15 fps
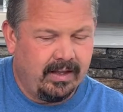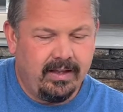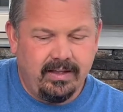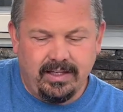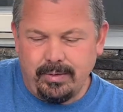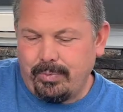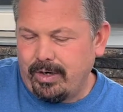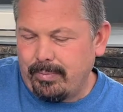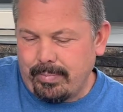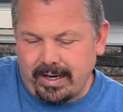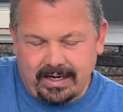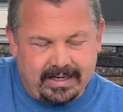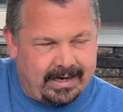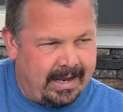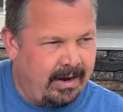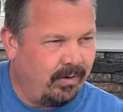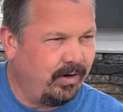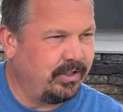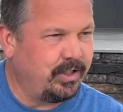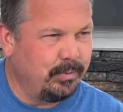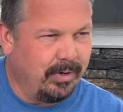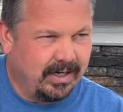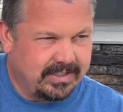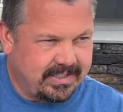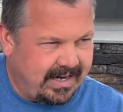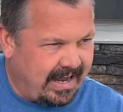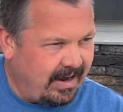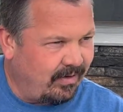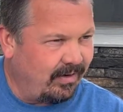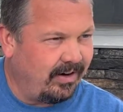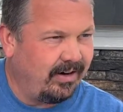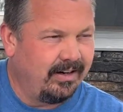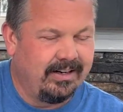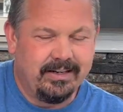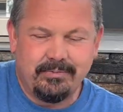You put $1 an hour, $2 an hour.